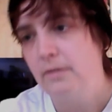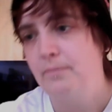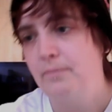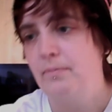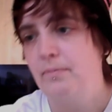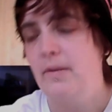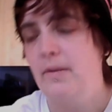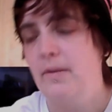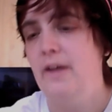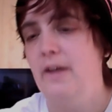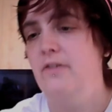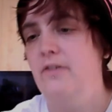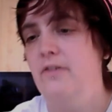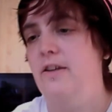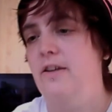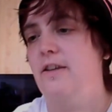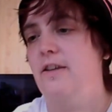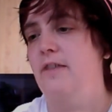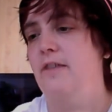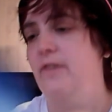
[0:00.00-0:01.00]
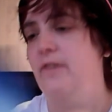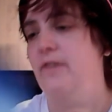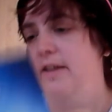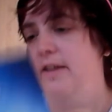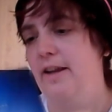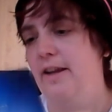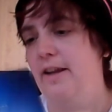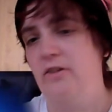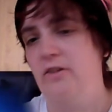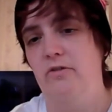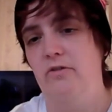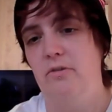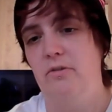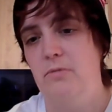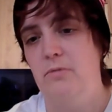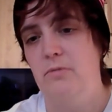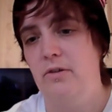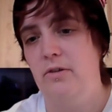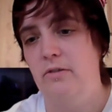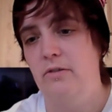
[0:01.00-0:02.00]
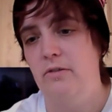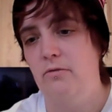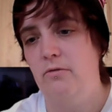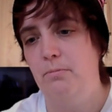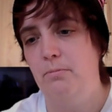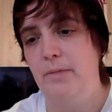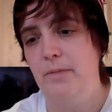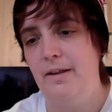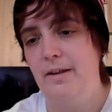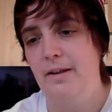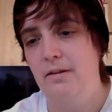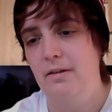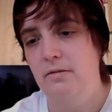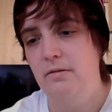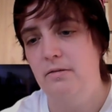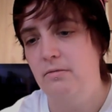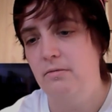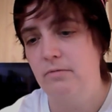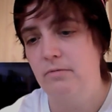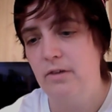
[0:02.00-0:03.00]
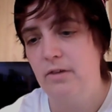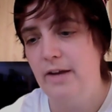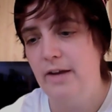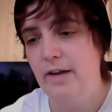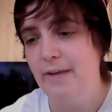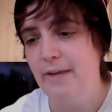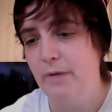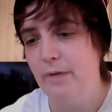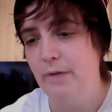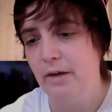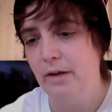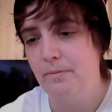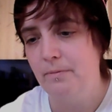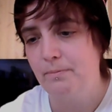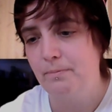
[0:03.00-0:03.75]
That's the DVD extras, I'm looking at the wrong bit. Oh, there we go.